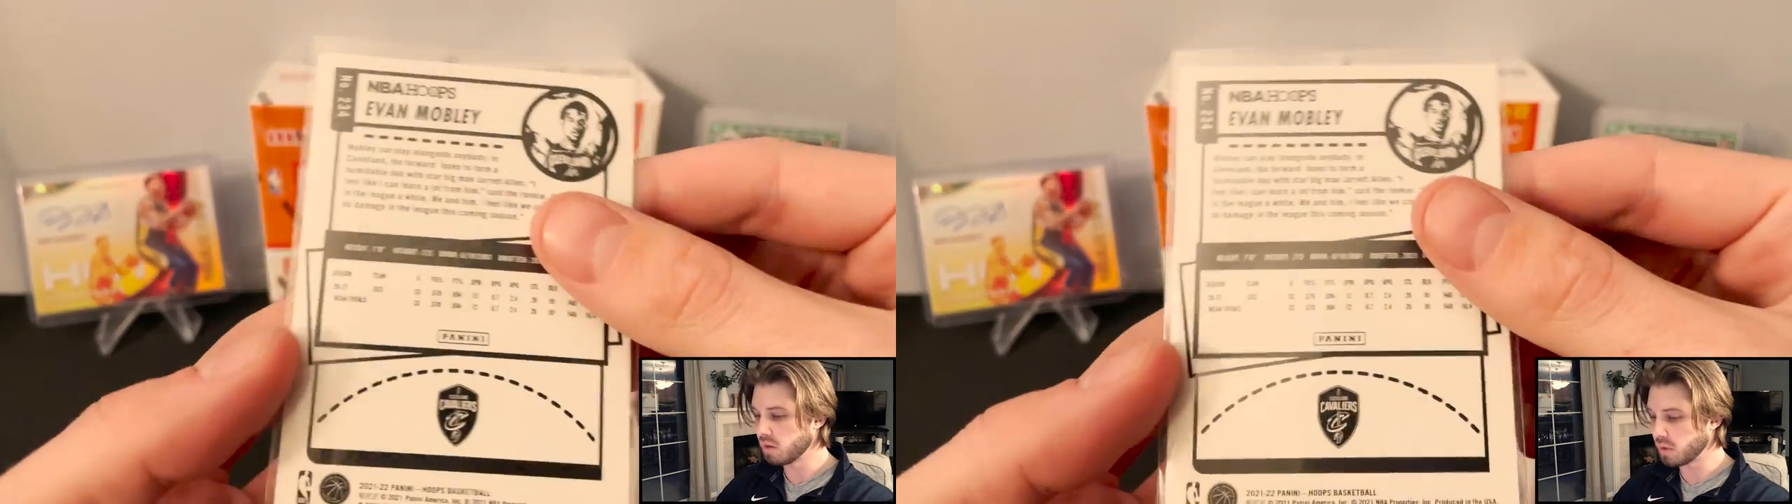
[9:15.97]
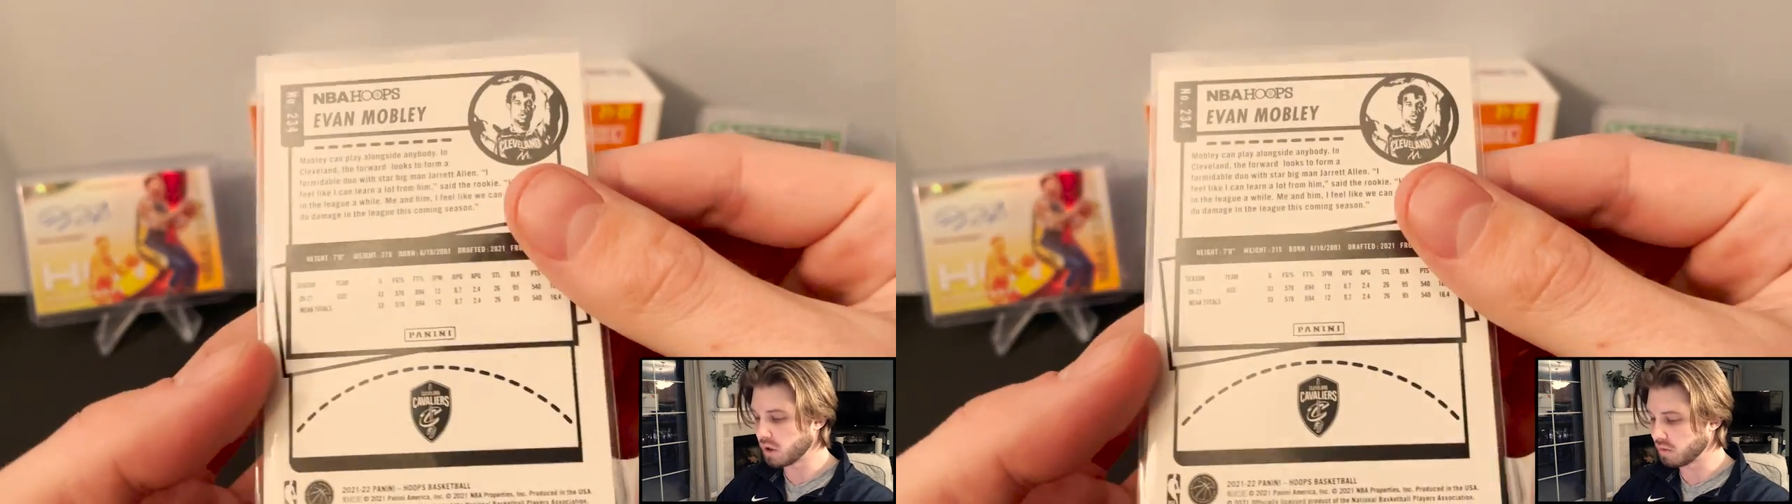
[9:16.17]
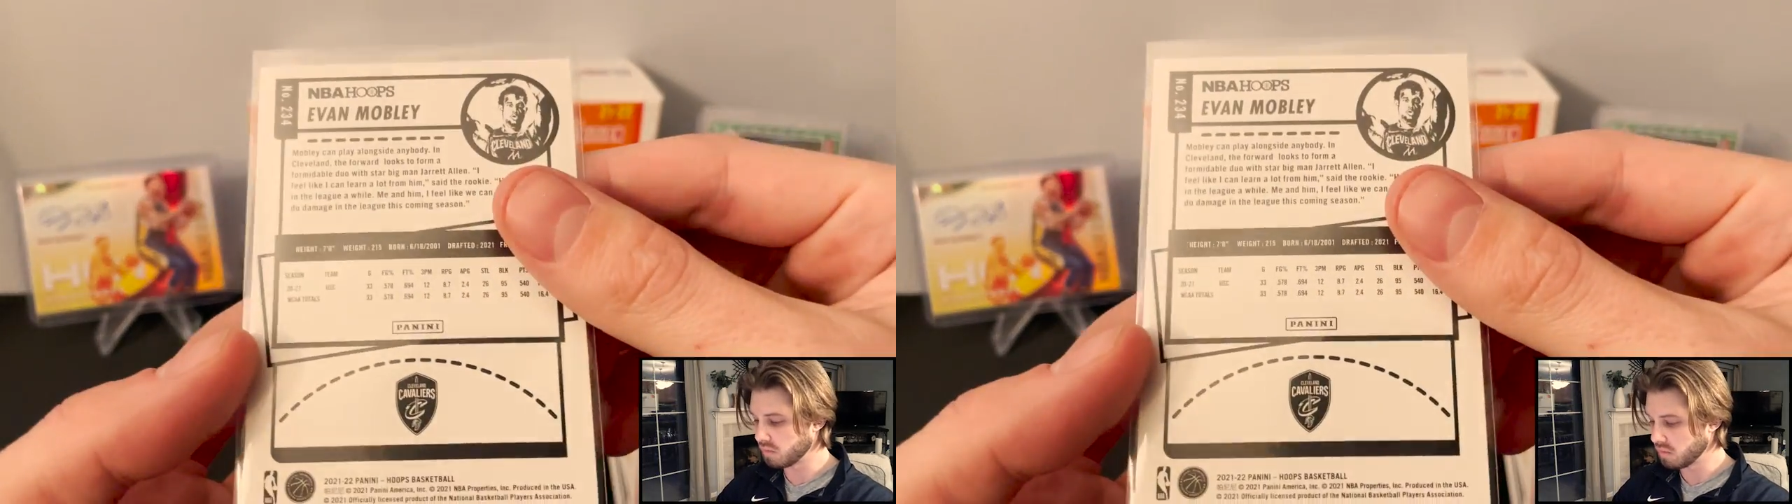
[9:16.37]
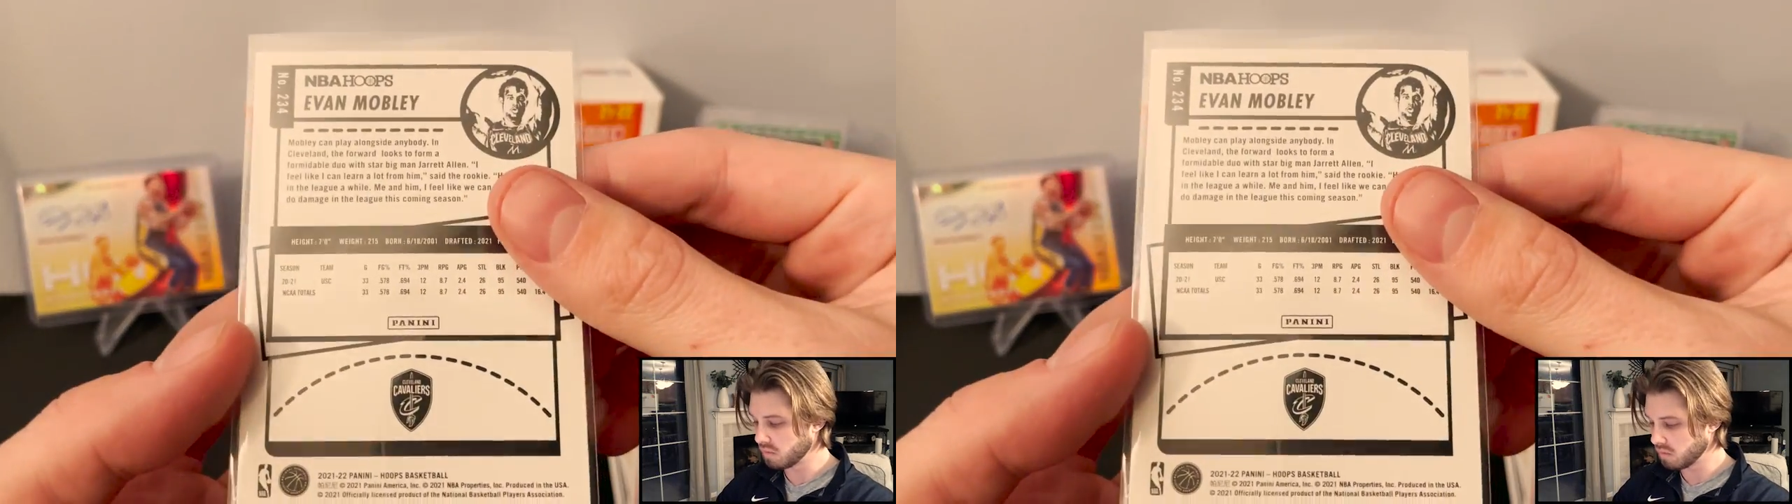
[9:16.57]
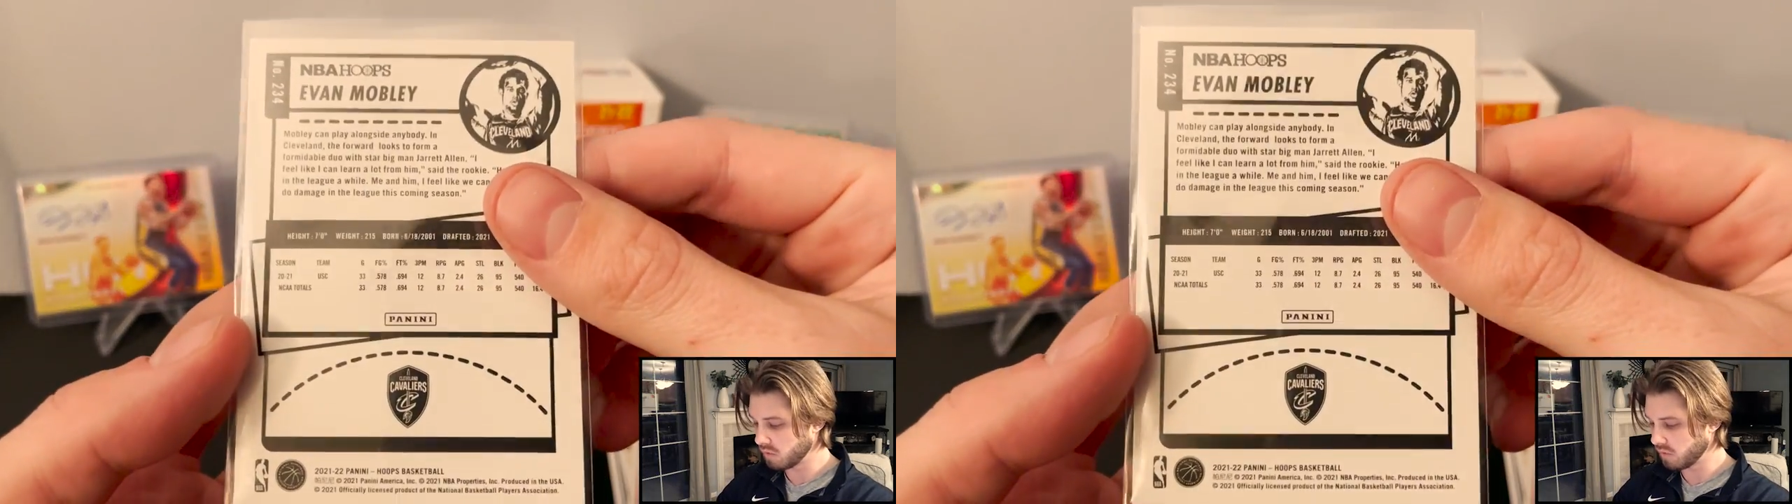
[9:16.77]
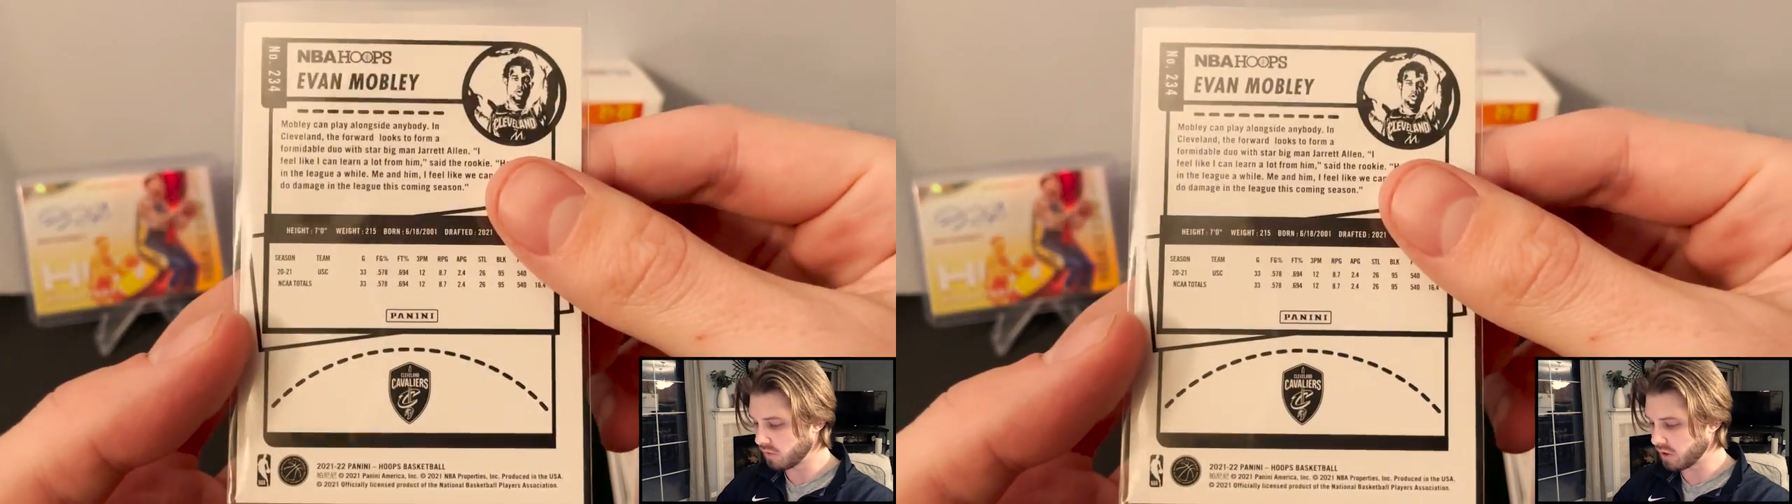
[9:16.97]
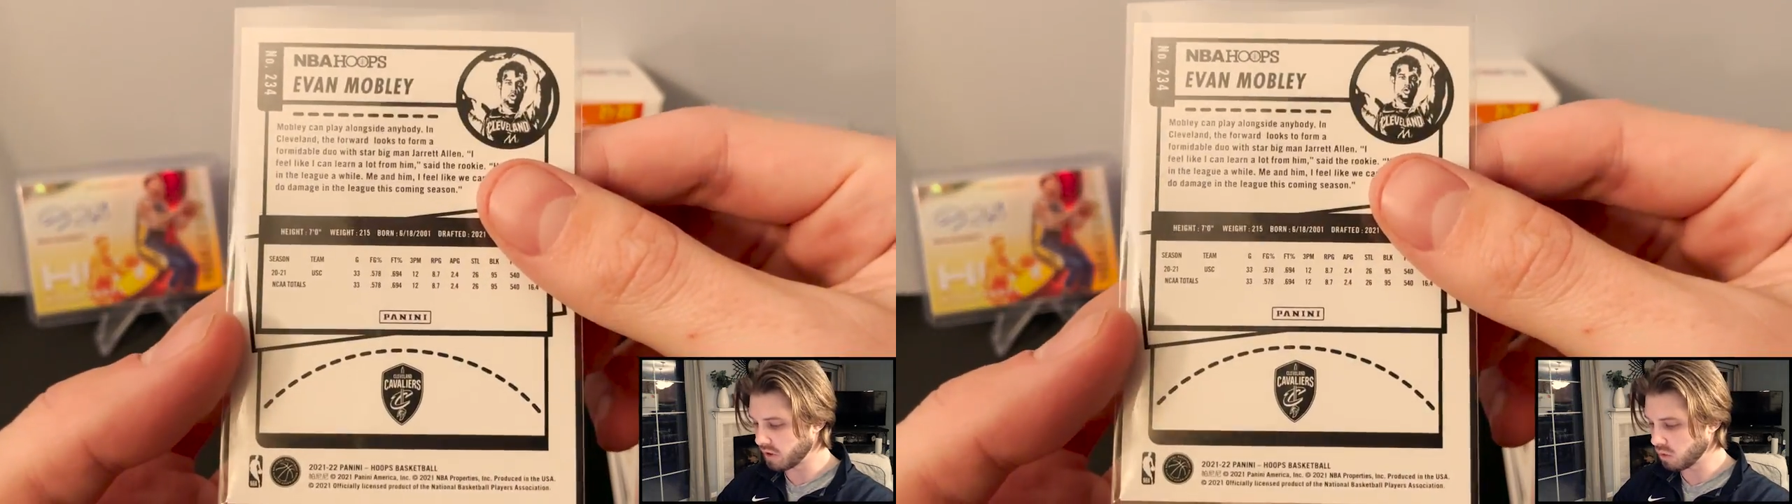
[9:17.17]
but very